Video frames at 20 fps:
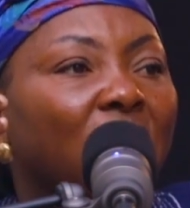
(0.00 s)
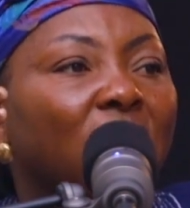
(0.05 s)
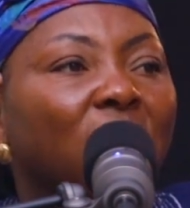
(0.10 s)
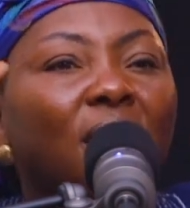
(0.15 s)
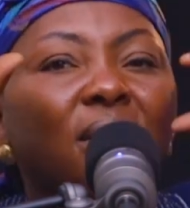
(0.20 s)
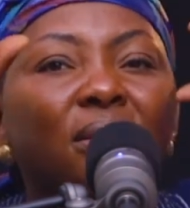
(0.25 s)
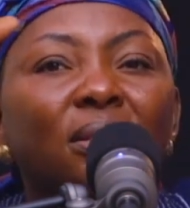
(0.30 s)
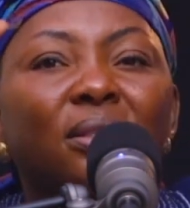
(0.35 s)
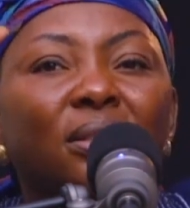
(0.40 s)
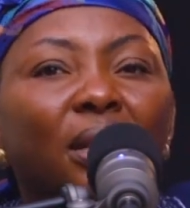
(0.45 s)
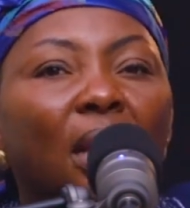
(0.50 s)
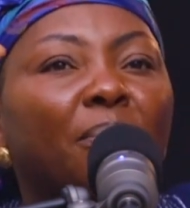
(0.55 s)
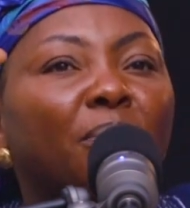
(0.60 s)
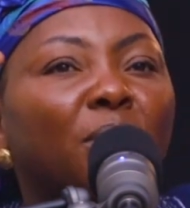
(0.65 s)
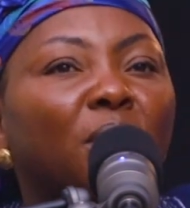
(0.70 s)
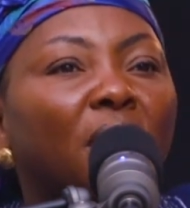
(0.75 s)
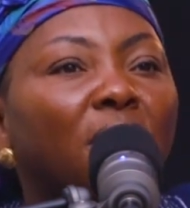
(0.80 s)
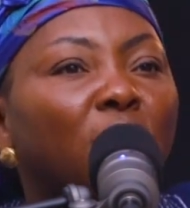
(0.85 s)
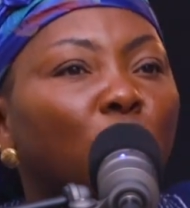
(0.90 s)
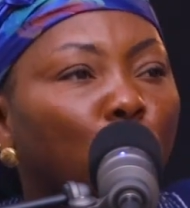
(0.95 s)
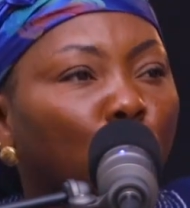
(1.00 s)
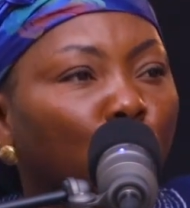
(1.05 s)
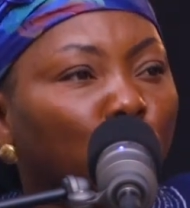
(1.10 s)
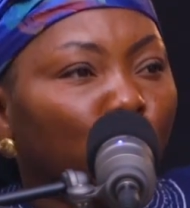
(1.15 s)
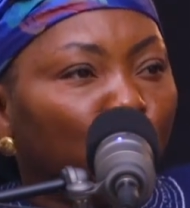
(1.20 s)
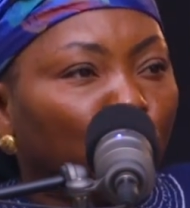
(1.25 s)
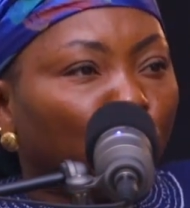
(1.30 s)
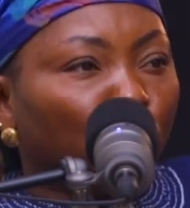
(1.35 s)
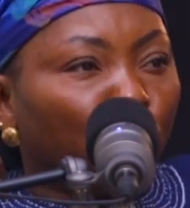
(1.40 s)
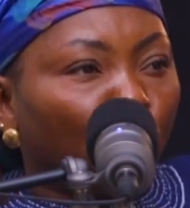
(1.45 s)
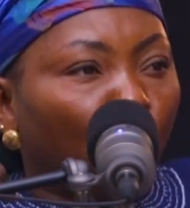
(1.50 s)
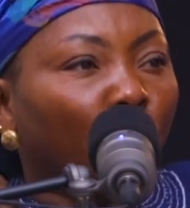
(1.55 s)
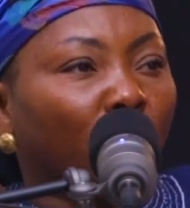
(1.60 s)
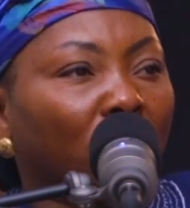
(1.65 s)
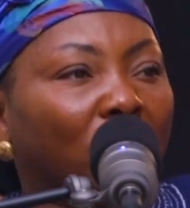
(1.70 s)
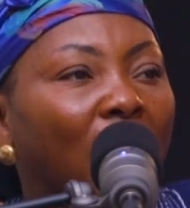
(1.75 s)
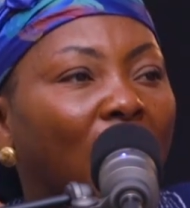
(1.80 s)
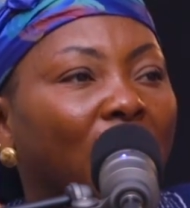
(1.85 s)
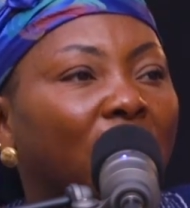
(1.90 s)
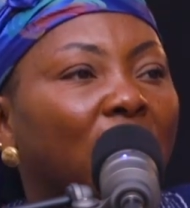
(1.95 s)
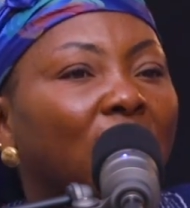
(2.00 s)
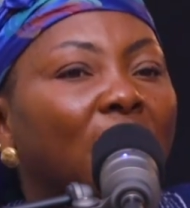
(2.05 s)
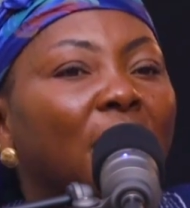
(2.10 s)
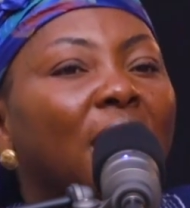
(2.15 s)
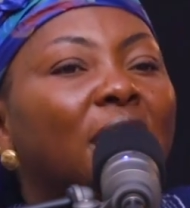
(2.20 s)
Just something to know that